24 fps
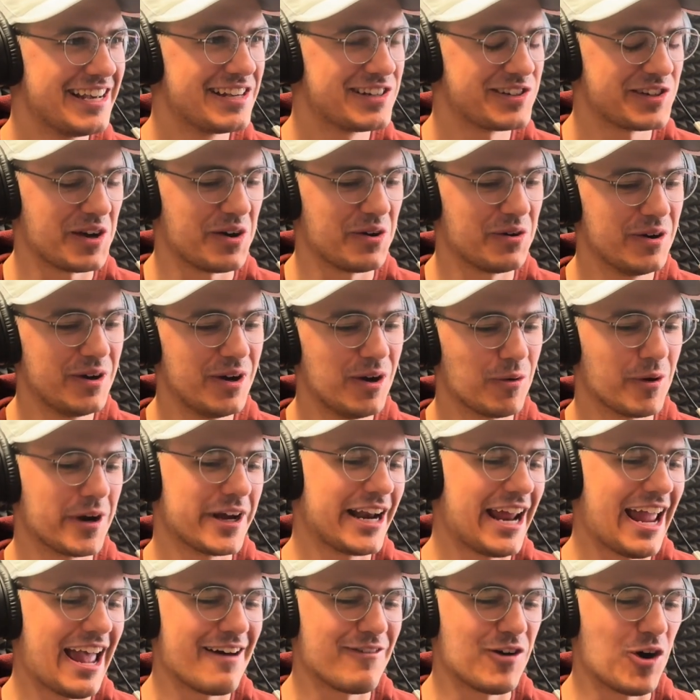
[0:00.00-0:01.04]
So we're going
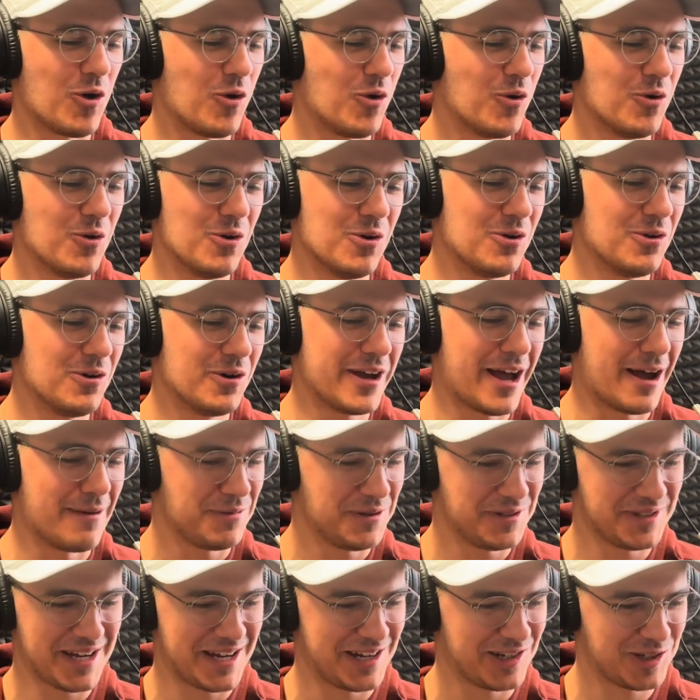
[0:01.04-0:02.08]
to have a whole
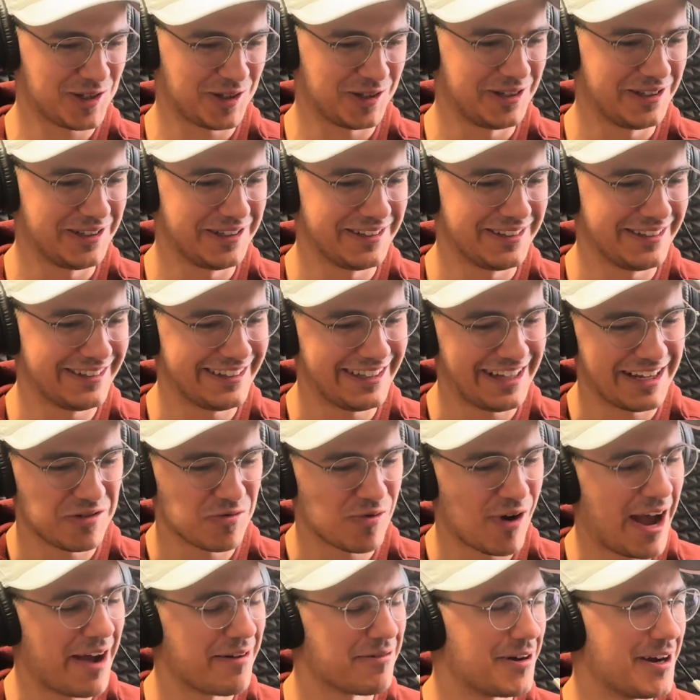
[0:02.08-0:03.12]
computational
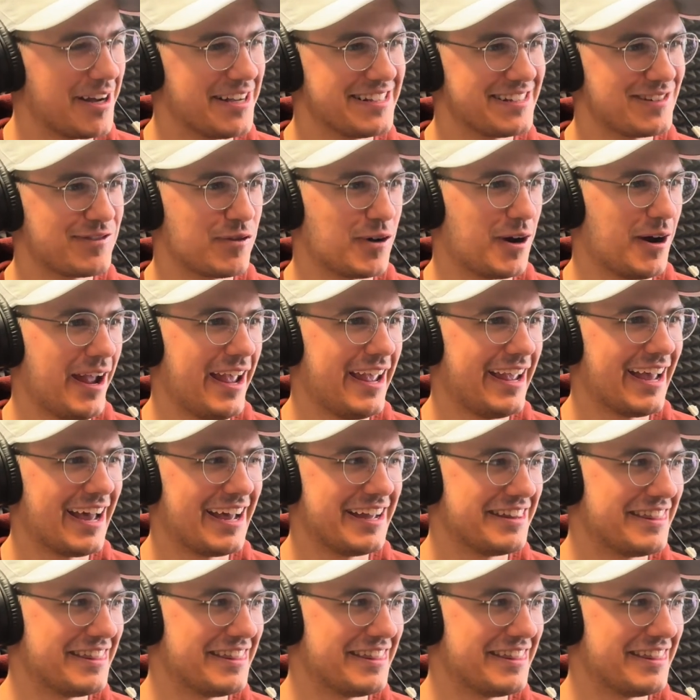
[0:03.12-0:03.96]
rat race for AI,